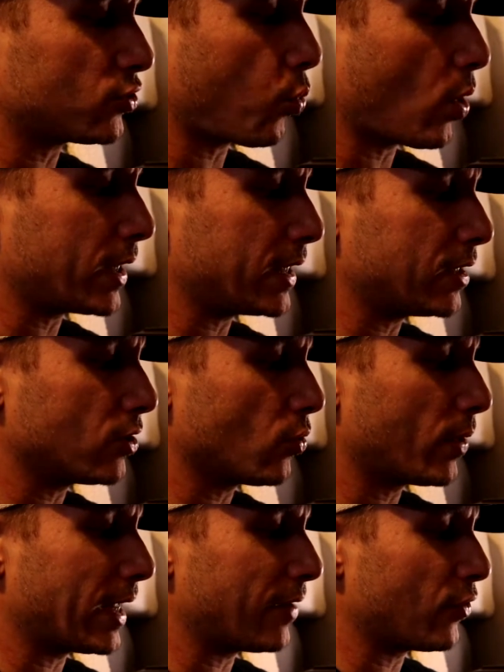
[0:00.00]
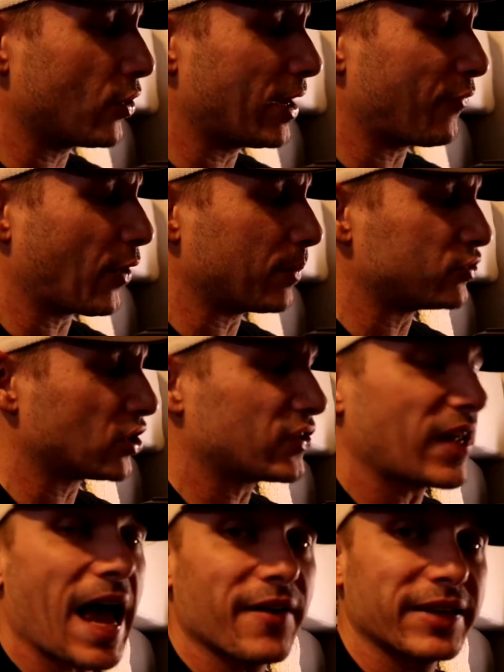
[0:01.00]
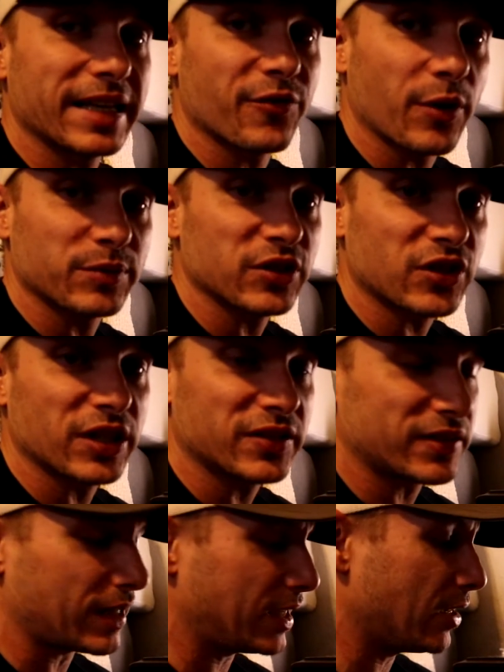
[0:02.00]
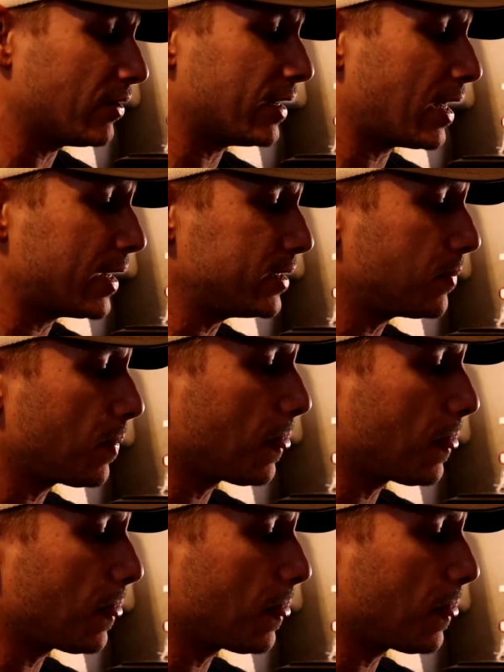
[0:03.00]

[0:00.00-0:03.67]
20 or whatever if I'm just gonna sit here at night.